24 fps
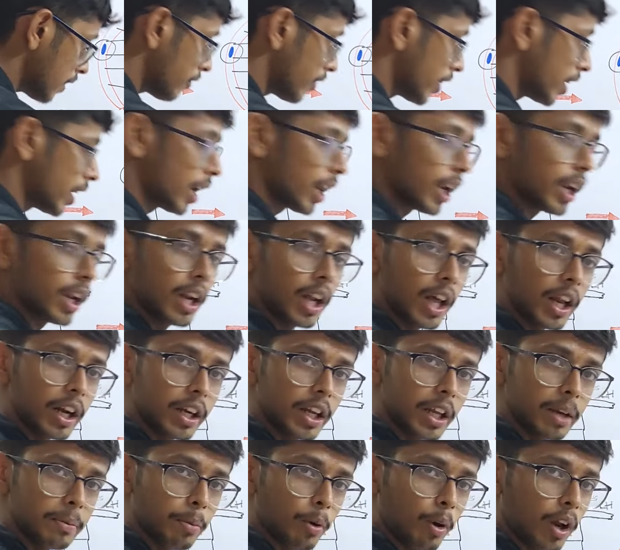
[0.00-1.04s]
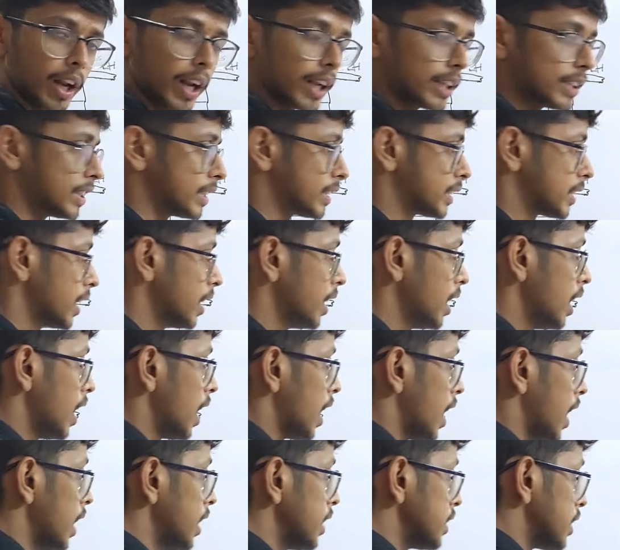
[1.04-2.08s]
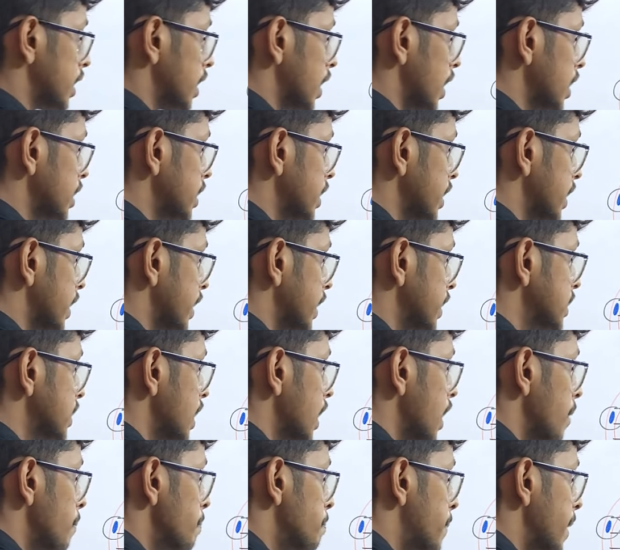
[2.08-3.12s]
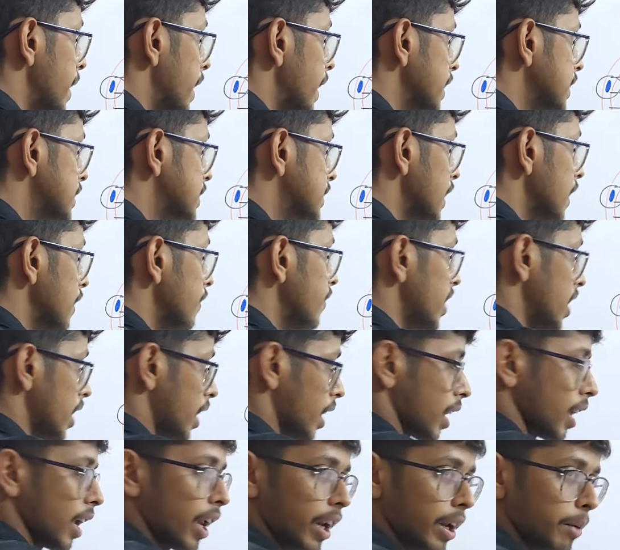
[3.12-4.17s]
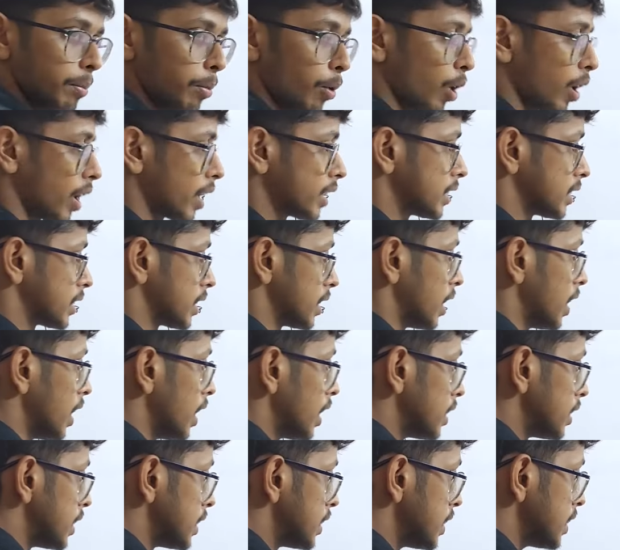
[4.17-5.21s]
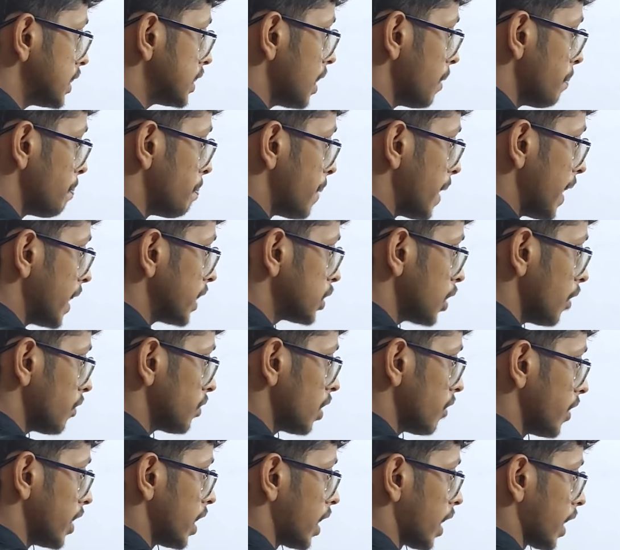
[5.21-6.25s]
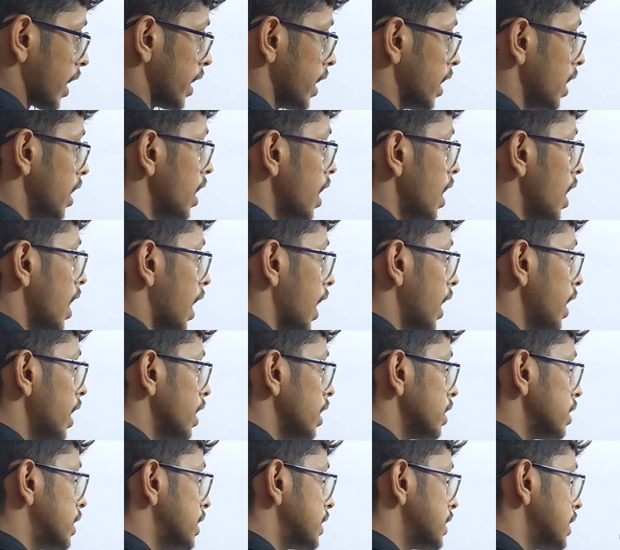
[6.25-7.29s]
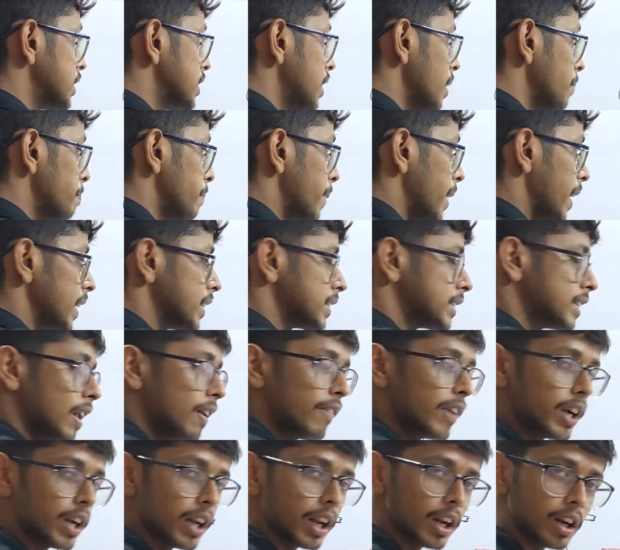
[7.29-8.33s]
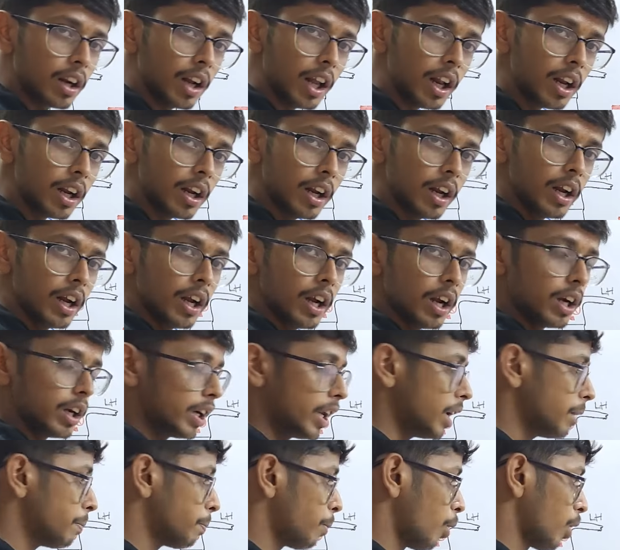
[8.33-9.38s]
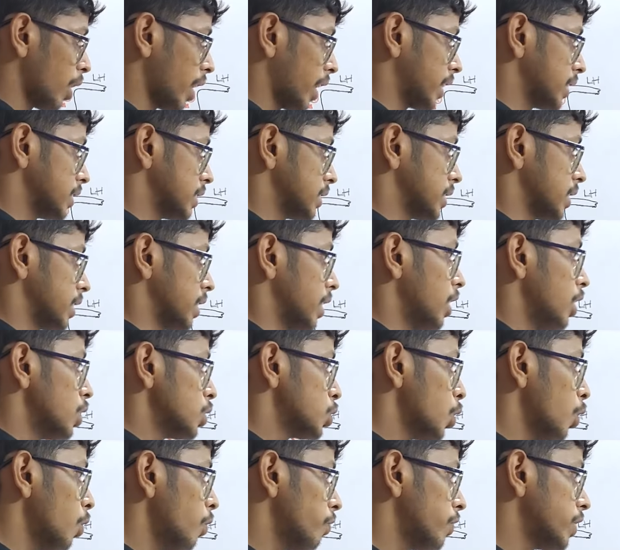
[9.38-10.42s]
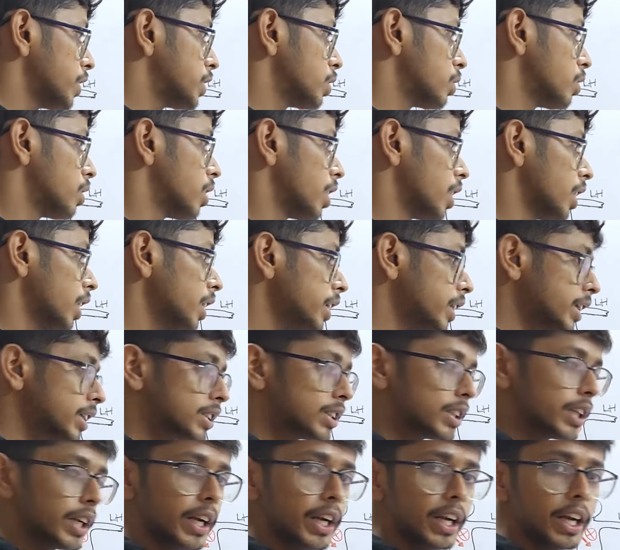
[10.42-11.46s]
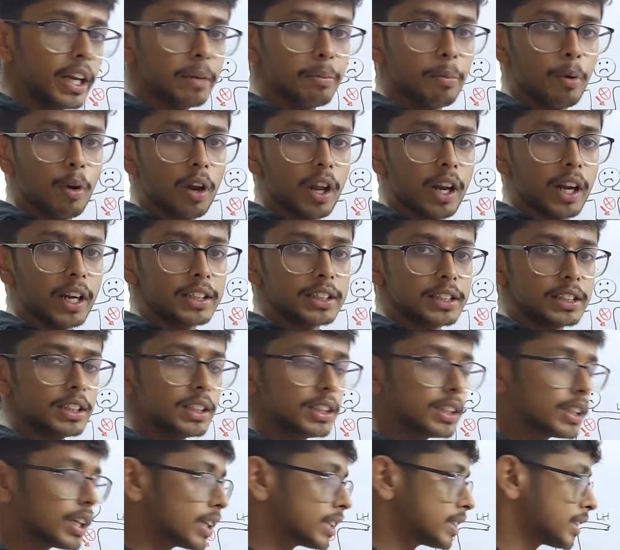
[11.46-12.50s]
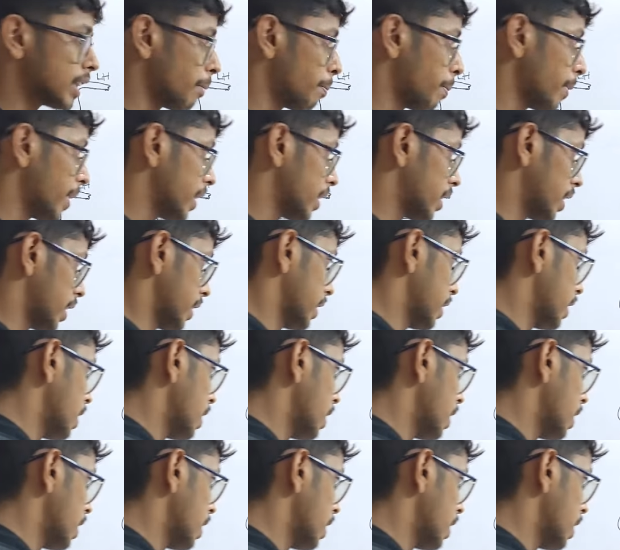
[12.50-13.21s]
ventricular depolarization, and third thing is basal ventricular repolarization. This is the base of the ventricle and this is the basal ventricular depolarization. So we should learn these three depolarizations separately.